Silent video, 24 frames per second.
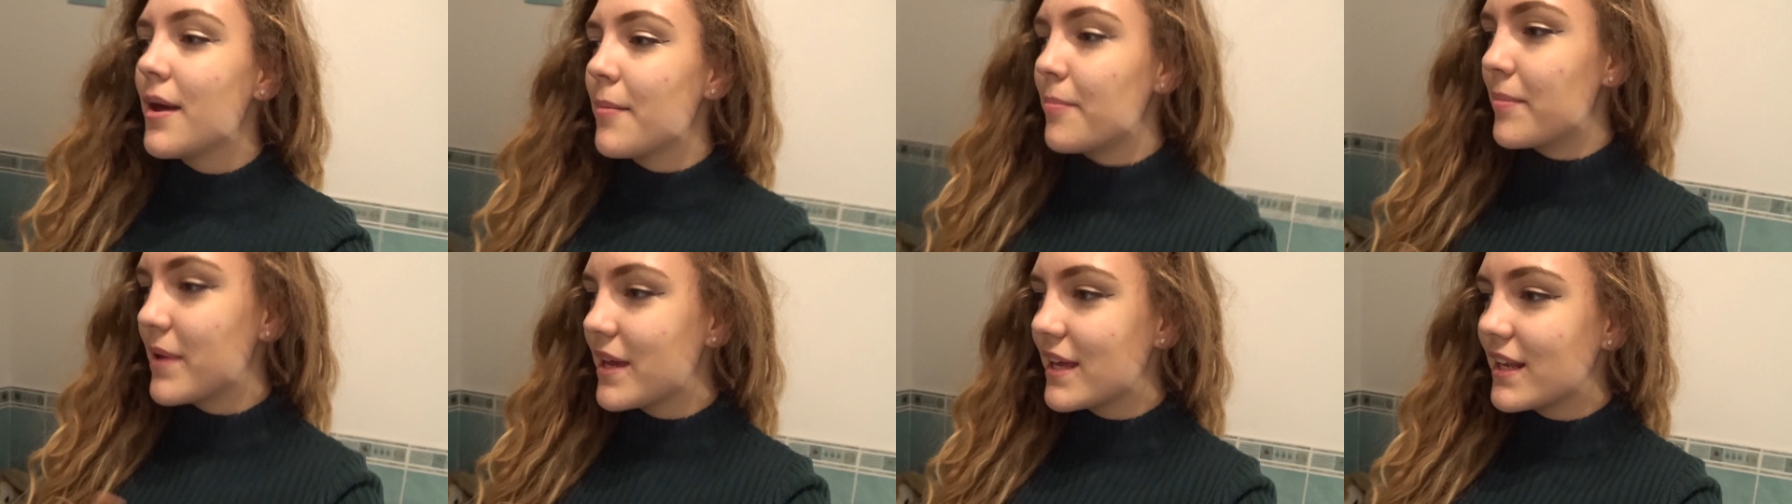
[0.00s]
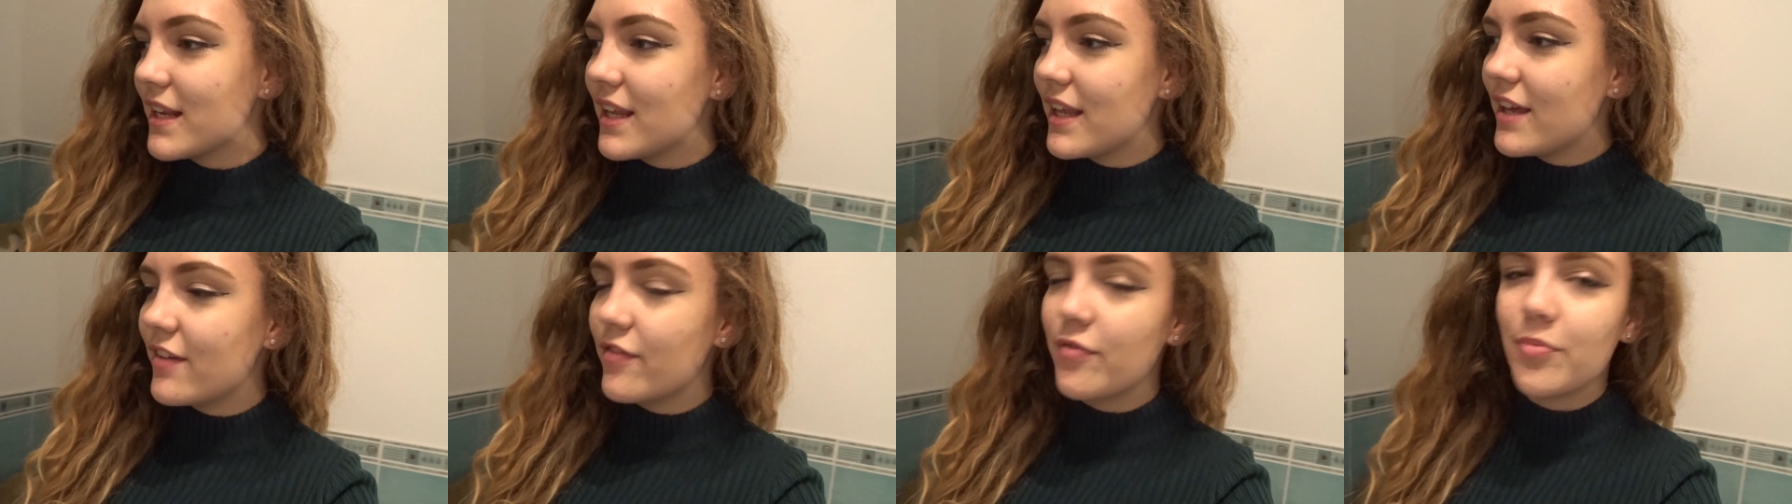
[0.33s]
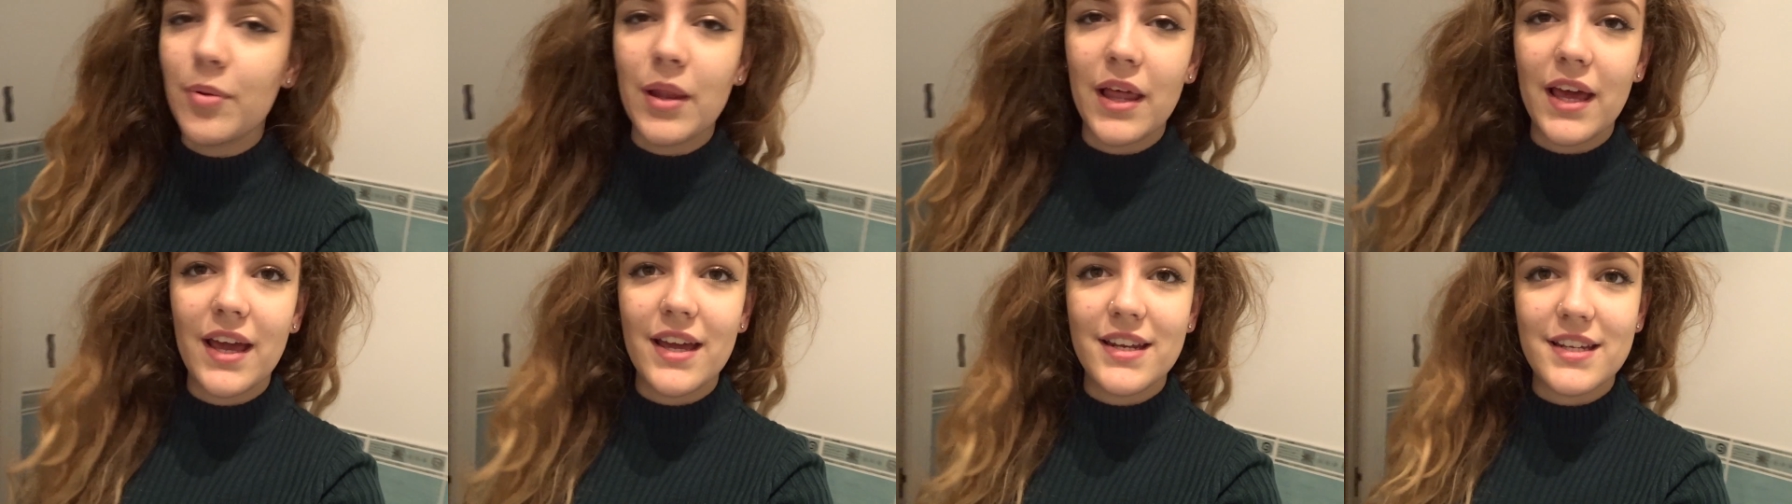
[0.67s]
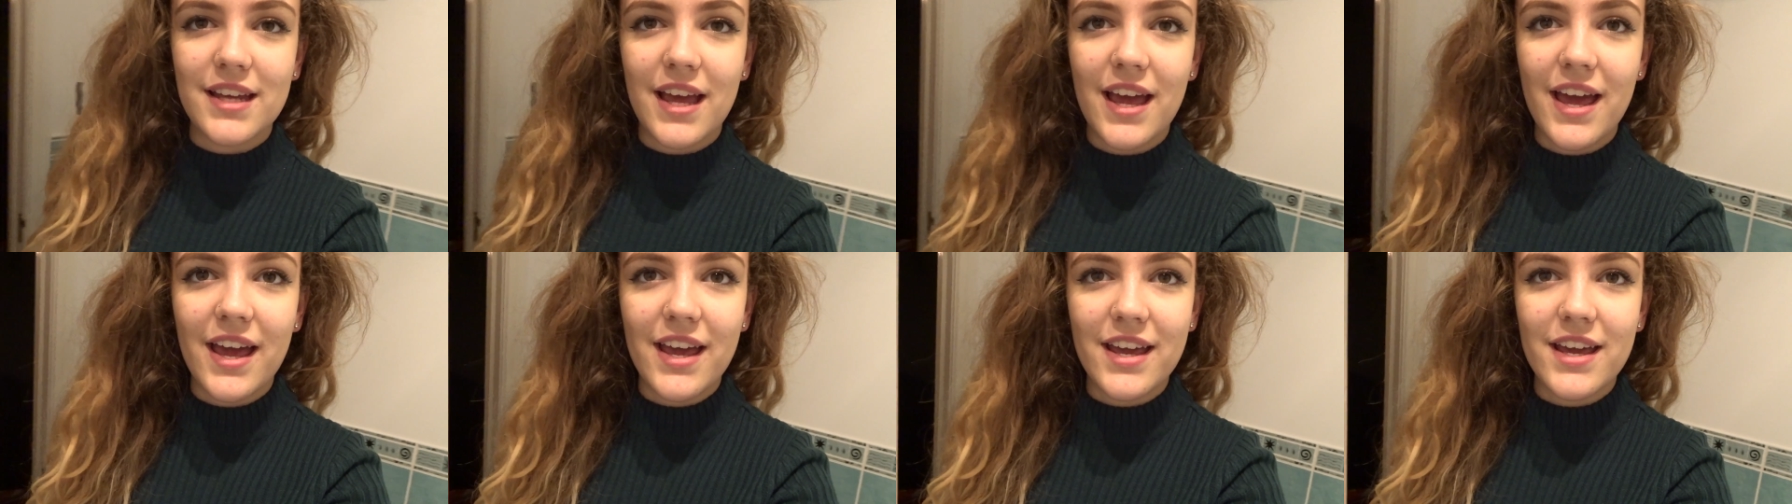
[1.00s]
me and Liv played
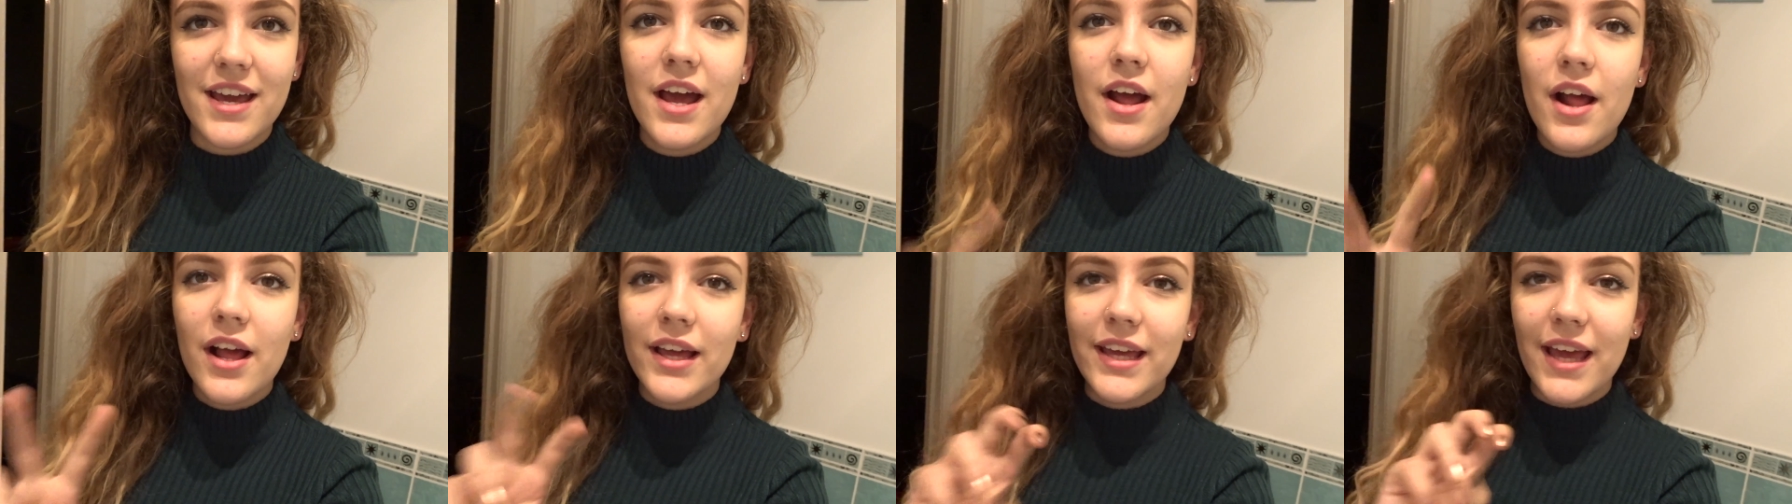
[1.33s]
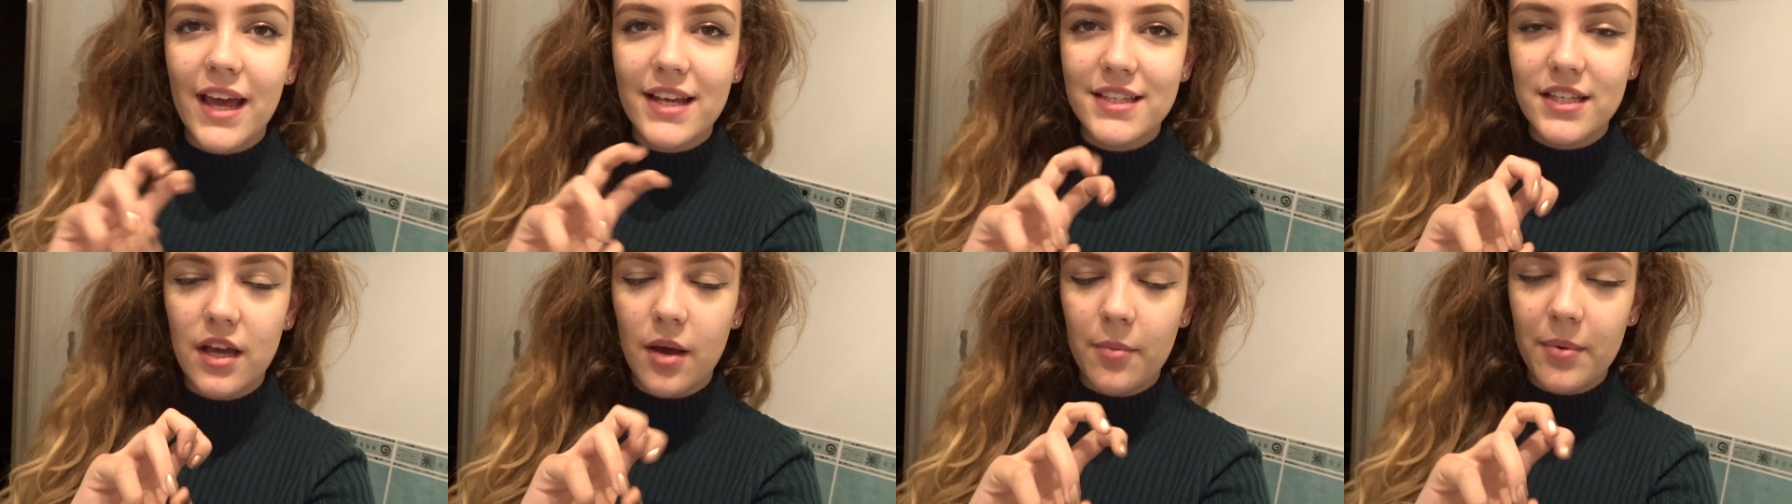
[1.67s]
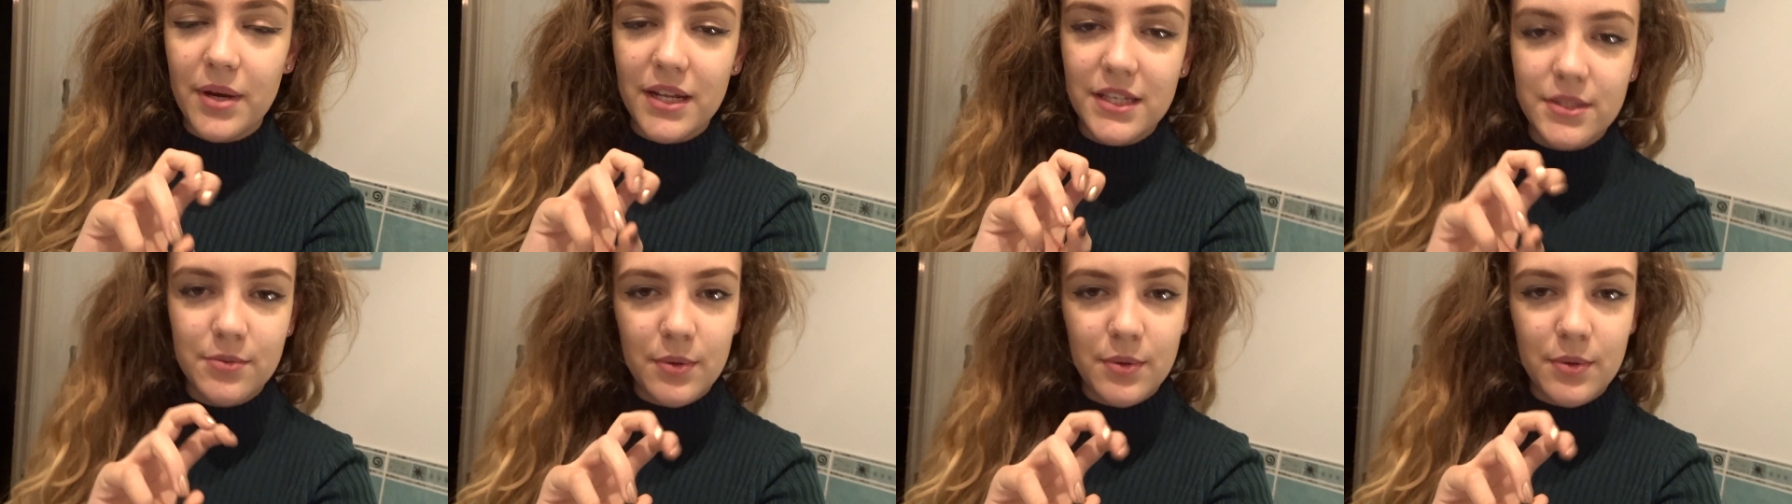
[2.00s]
a guess how many